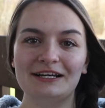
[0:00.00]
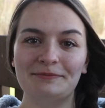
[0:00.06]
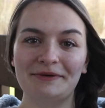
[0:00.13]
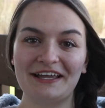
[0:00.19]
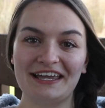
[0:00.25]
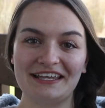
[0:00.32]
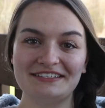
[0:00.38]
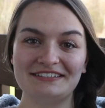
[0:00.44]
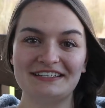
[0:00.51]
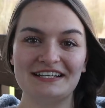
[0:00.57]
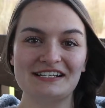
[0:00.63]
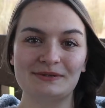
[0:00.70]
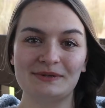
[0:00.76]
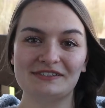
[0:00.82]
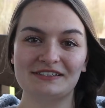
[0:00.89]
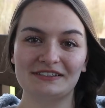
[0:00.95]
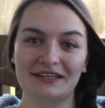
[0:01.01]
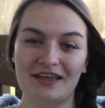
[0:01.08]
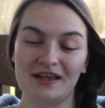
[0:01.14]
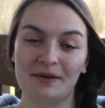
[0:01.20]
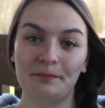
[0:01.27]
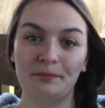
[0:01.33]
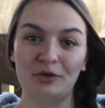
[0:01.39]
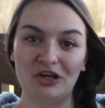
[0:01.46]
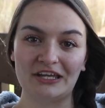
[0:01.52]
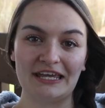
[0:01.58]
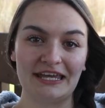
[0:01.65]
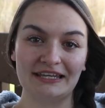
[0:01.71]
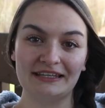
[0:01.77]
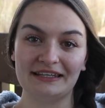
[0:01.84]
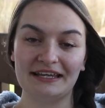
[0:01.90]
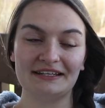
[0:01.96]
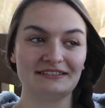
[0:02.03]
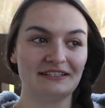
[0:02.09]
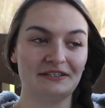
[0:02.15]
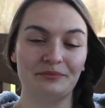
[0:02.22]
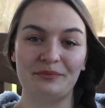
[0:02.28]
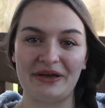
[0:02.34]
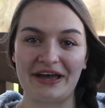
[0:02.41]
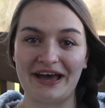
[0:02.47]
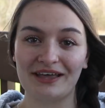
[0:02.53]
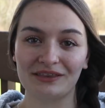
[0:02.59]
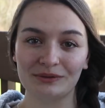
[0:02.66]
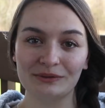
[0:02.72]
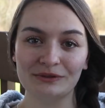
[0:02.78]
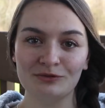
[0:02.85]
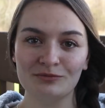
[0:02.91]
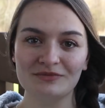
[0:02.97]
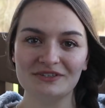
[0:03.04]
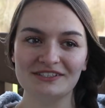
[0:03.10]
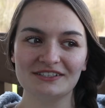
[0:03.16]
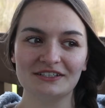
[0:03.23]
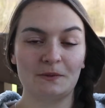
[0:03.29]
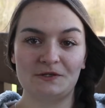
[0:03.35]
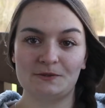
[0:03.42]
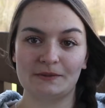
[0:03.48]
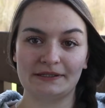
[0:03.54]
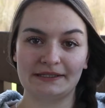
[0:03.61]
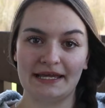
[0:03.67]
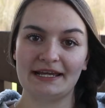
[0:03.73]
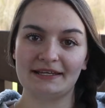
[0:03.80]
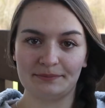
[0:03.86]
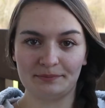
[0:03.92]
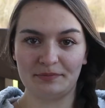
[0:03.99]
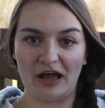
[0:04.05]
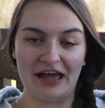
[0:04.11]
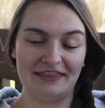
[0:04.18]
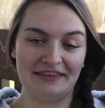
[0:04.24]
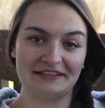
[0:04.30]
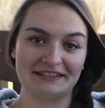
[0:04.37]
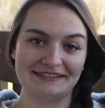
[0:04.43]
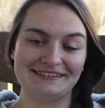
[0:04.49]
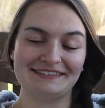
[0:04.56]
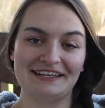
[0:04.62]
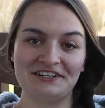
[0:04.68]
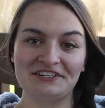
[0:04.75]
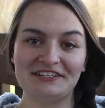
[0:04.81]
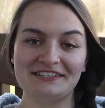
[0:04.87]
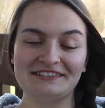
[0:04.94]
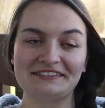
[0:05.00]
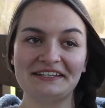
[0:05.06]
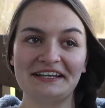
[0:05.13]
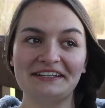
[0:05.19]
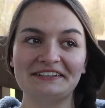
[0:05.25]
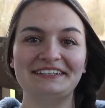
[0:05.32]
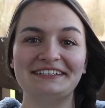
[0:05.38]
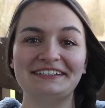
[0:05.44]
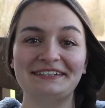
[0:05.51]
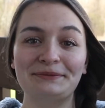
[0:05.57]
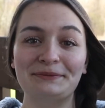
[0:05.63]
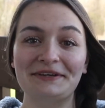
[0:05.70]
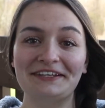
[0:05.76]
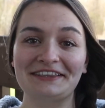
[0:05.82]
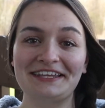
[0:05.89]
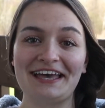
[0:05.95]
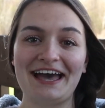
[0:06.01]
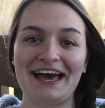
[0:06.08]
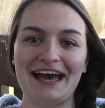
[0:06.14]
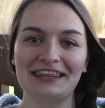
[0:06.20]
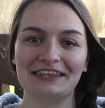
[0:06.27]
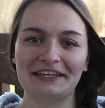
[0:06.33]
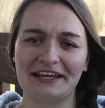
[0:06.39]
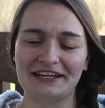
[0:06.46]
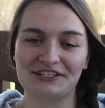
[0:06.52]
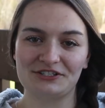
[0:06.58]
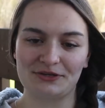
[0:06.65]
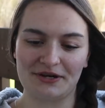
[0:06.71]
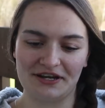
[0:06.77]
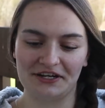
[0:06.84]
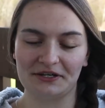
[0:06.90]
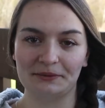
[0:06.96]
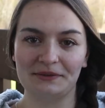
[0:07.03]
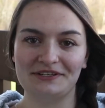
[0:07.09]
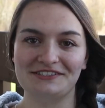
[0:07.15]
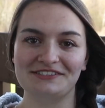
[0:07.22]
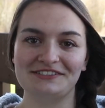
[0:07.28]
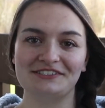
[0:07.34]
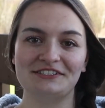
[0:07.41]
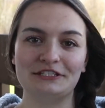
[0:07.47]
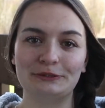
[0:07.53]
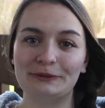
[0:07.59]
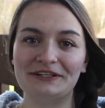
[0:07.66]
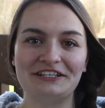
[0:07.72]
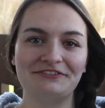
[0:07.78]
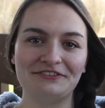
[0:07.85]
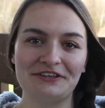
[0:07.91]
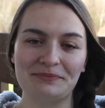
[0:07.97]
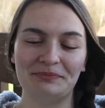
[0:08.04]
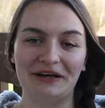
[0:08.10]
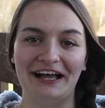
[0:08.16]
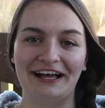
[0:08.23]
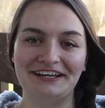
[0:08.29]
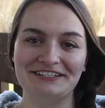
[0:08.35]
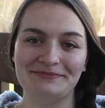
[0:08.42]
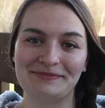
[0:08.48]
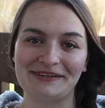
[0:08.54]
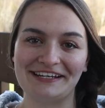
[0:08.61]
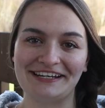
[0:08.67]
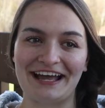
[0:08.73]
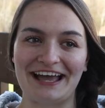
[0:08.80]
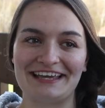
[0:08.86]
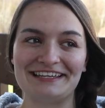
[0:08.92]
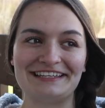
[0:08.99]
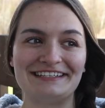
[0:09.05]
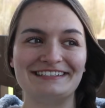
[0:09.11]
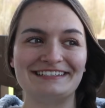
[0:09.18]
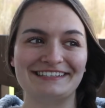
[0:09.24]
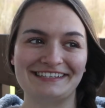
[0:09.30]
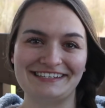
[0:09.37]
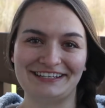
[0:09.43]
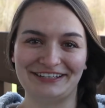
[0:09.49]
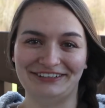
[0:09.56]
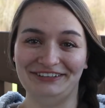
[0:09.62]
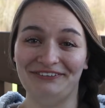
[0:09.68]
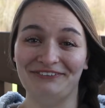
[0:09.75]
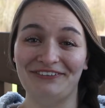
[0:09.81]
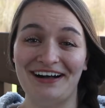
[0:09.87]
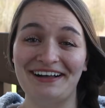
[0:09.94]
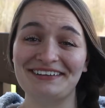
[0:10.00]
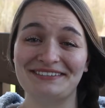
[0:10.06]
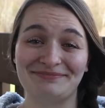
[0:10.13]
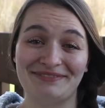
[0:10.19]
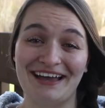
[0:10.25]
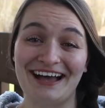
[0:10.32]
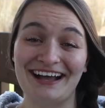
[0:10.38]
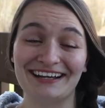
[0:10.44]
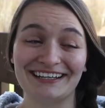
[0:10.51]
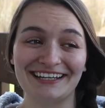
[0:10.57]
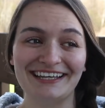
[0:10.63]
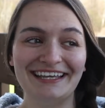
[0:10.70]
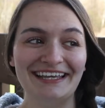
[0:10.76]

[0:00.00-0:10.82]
my instinct was to like book it like to the bathrooms, which were like by the concession stand. When the athletic trainer was 20 feet behind me, I easily could have walked back